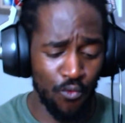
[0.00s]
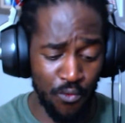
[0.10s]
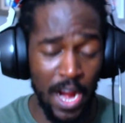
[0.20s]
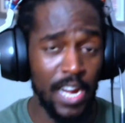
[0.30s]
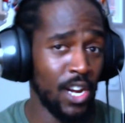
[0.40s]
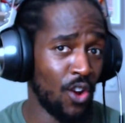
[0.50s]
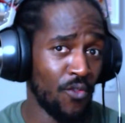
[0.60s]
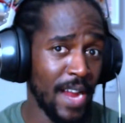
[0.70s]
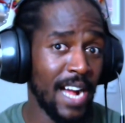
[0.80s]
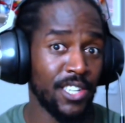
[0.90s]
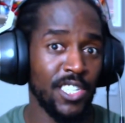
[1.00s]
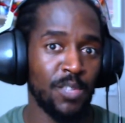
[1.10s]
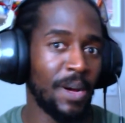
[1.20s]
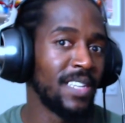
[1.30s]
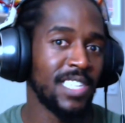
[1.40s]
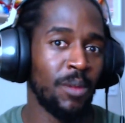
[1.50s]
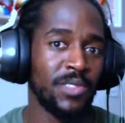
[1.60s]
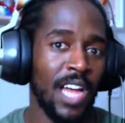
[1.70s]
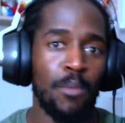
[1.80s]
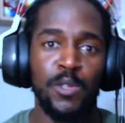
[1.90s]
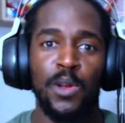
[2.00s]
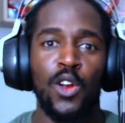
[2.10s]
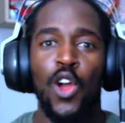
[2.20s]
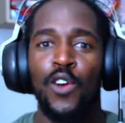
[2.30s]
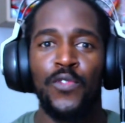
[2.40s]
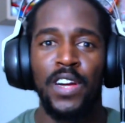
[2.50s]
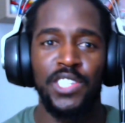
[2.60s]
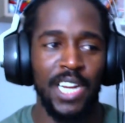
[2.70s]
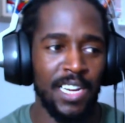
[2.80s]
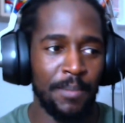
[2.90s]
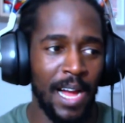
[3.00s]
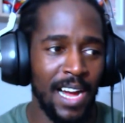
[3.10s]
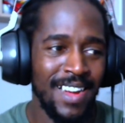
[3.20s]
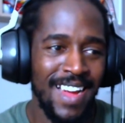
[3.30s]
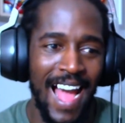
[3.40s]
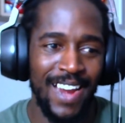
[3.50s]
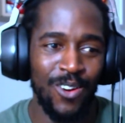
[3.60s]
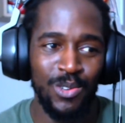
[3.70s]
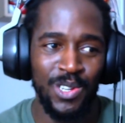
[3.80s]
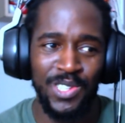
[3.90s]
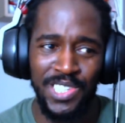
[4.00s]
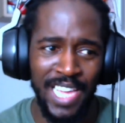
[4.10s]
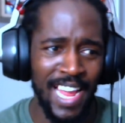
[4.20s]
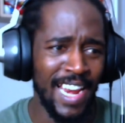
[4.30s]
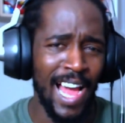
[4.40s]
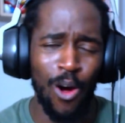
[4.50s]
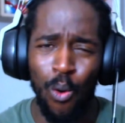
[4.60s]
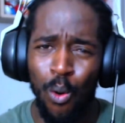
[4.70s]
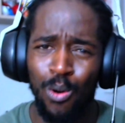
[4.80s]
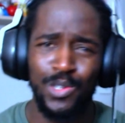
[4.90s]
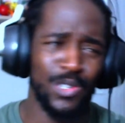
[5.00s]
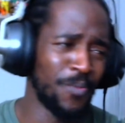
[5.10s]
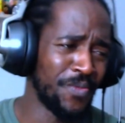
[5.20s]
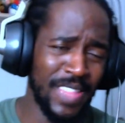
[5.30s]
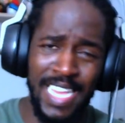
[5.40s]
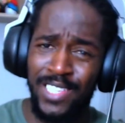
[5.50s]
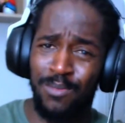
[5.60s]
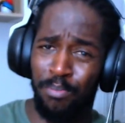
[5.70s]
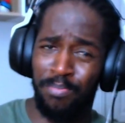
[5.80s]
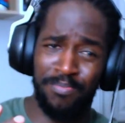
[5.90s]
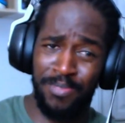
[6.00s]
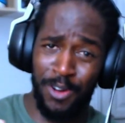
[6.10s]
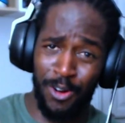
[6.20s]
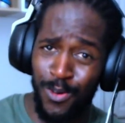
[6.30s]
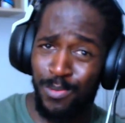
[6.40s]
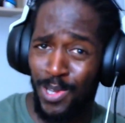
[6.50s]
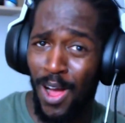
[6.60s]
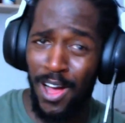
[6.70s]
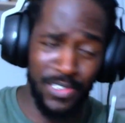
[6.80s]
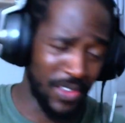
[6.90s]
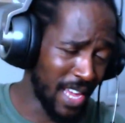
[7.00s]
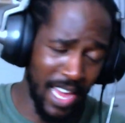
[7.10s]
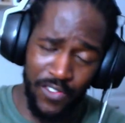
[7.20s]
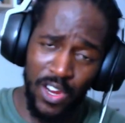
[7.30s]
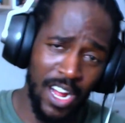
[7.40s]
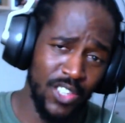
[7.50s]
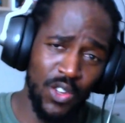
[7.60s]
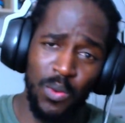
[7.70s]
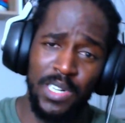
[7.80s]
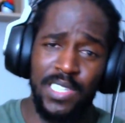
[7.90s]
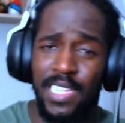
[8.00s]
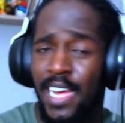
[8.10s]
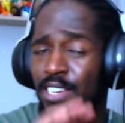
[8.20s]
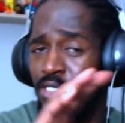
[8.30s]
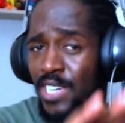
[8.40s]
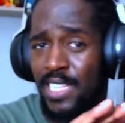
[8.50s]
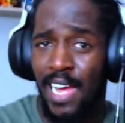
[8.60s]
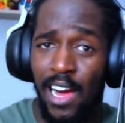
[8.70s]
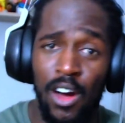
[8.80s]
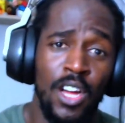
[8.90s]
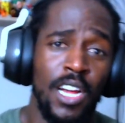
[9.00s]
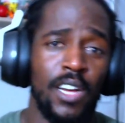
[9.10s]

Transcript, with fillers: Really long reactions, but at the same time, it's been a lot of fun checking them out and also seeing how awesome these groups are. So yeah, if you guys do want to see that, do check that out.